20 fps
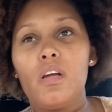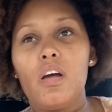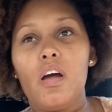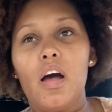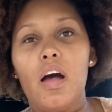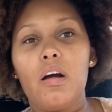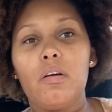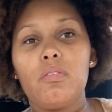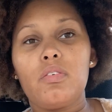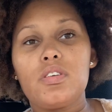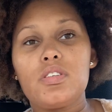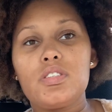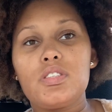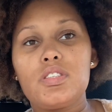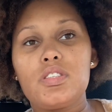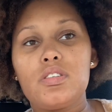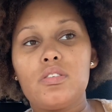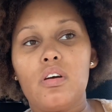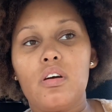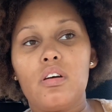I
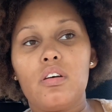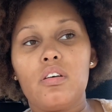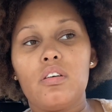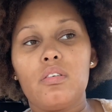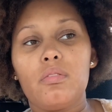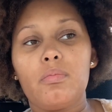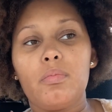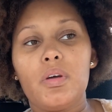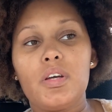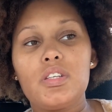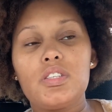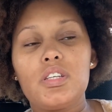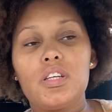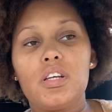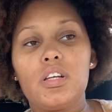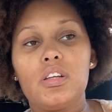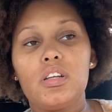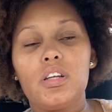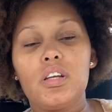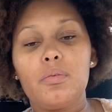was
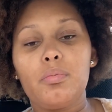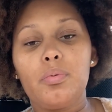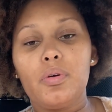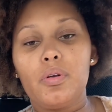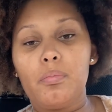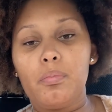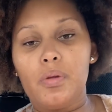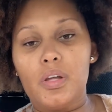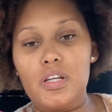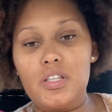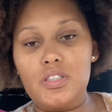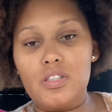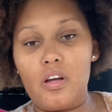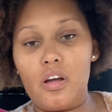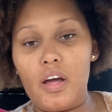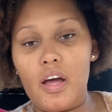basically placed on